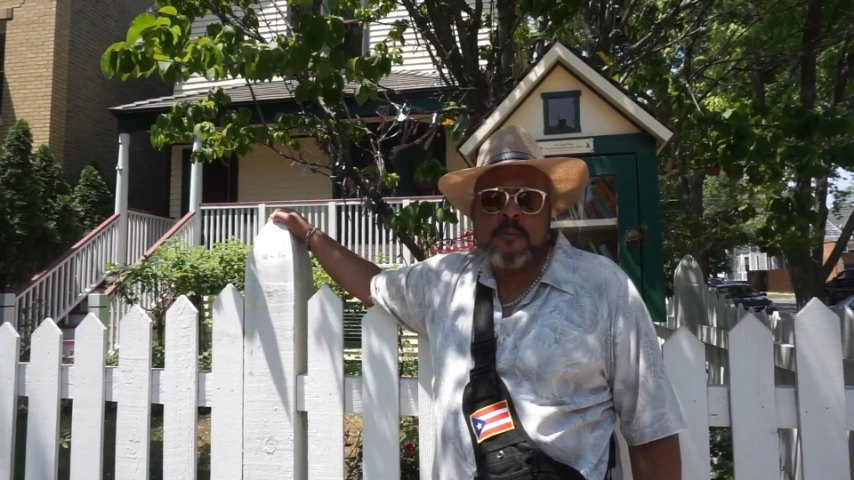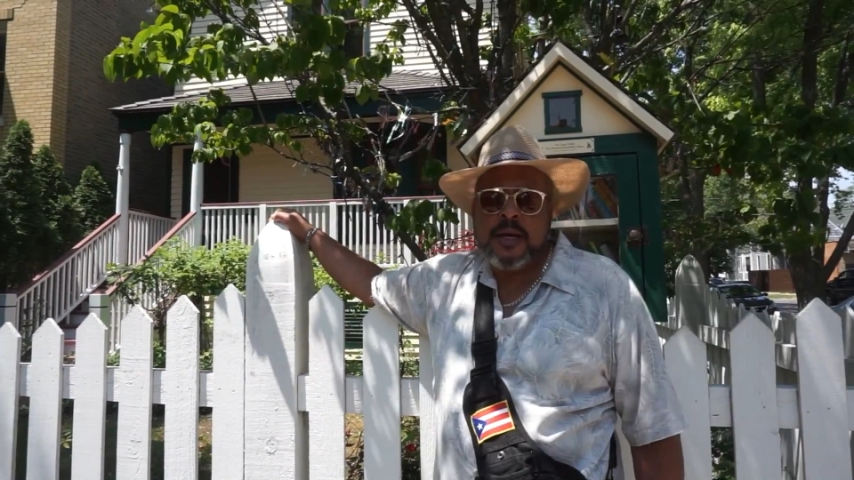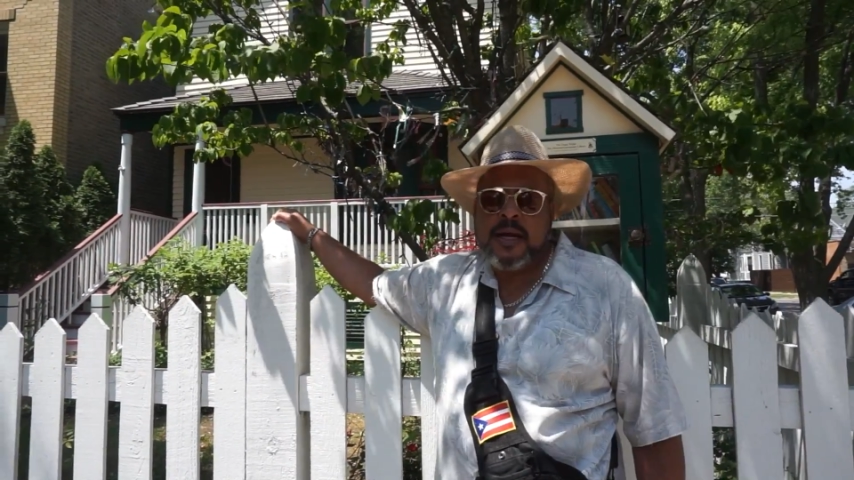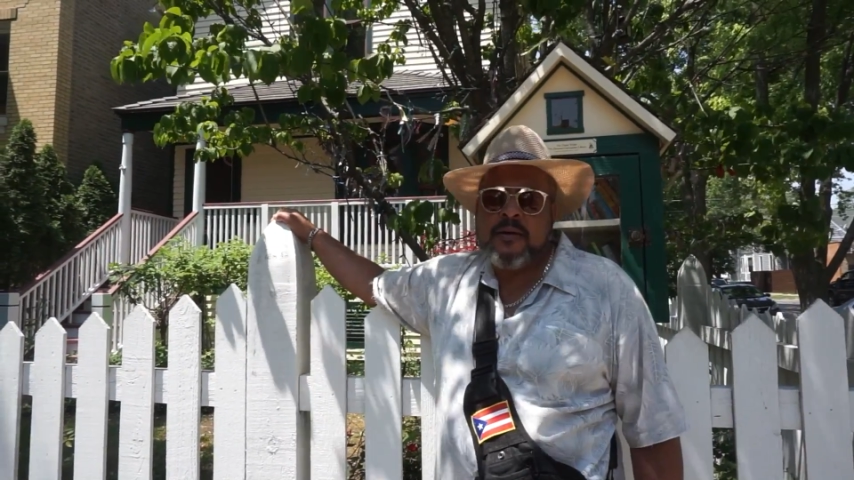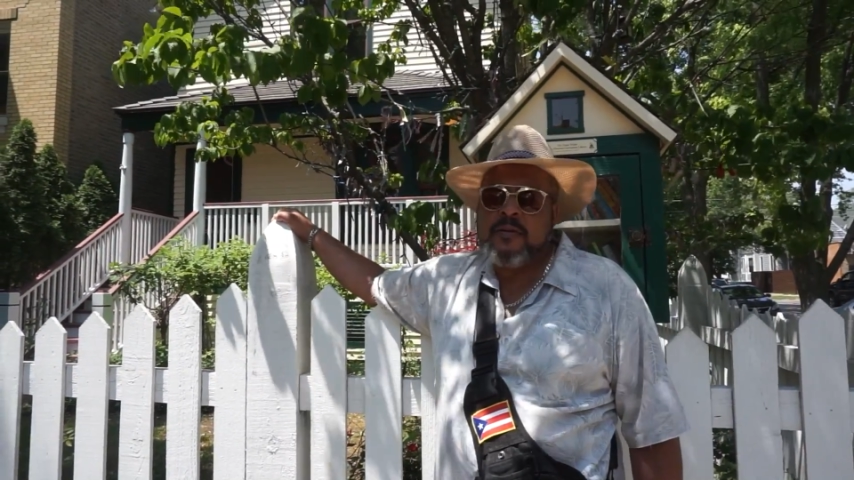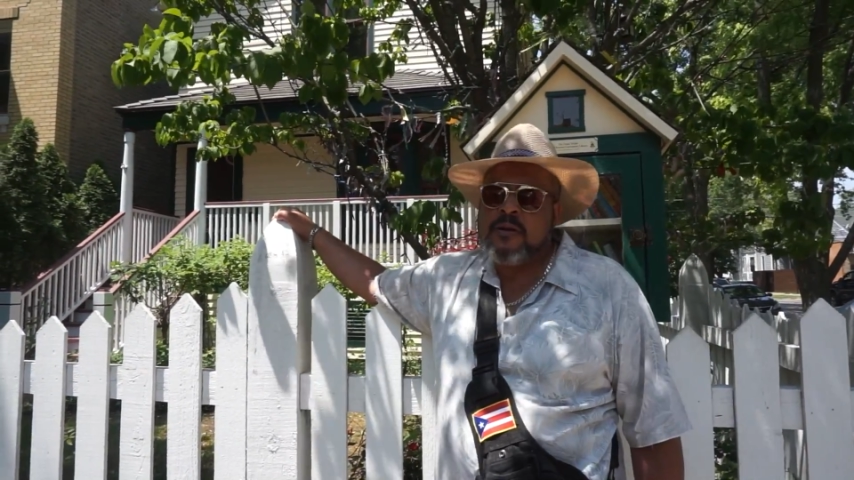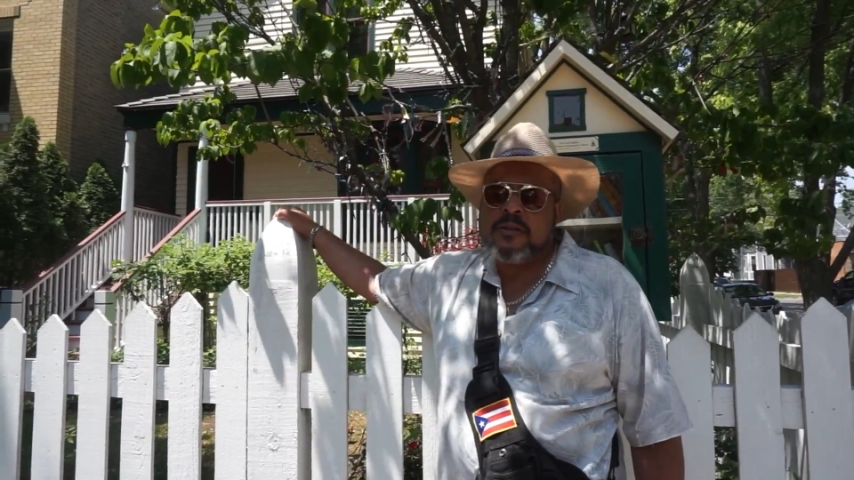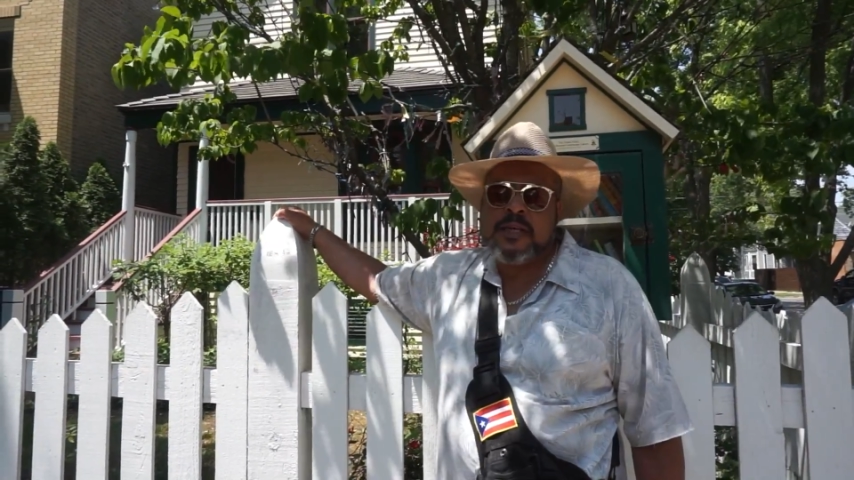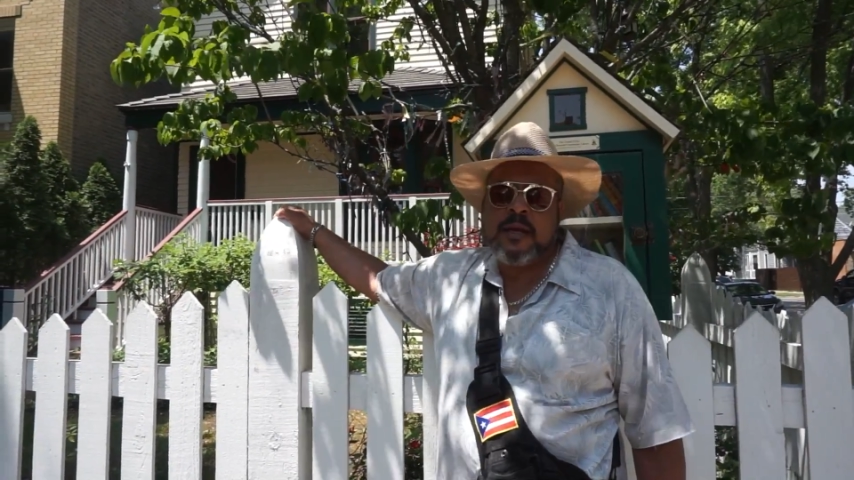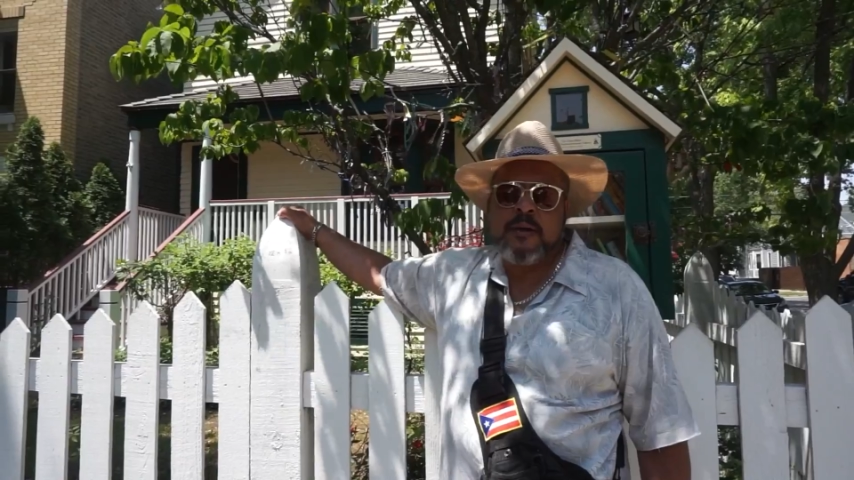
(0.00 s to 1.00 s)
But I have a
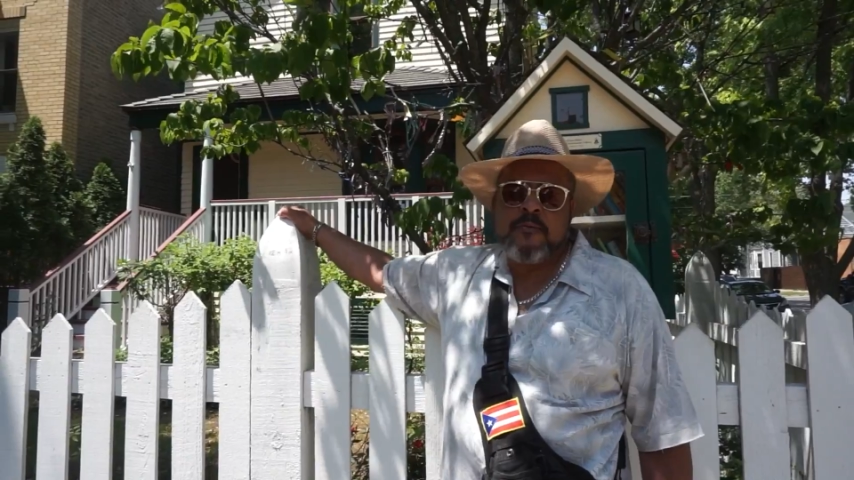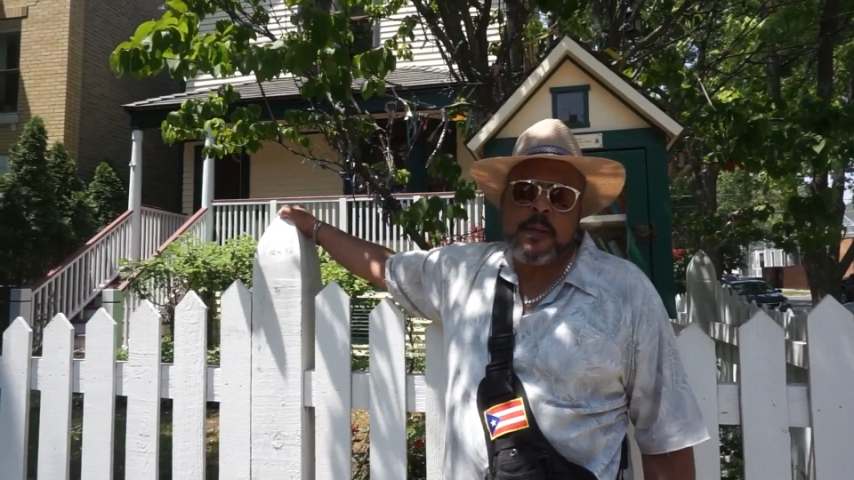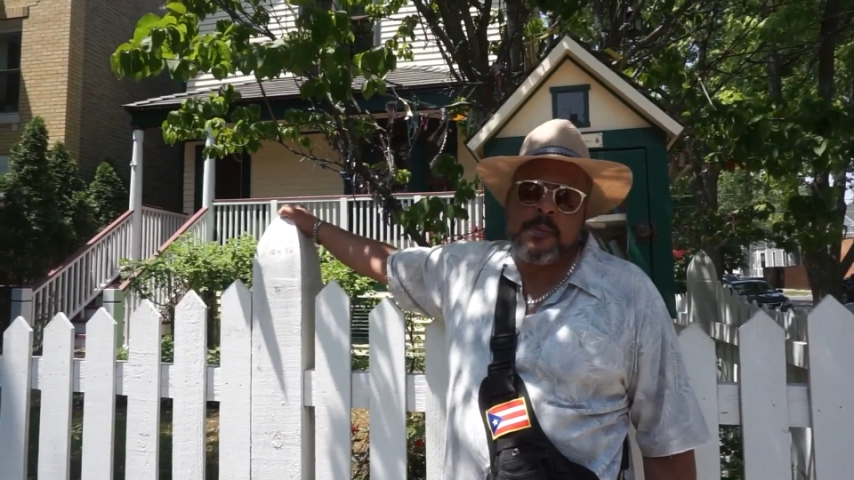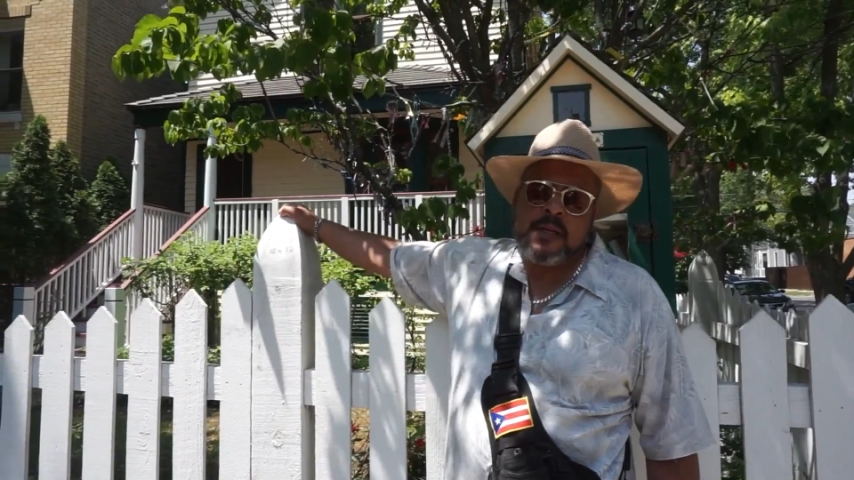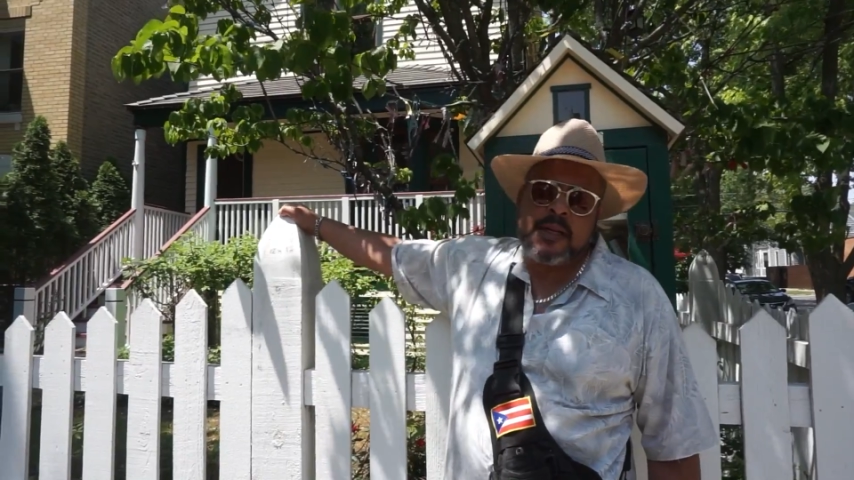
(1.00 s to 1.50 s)
whole team of people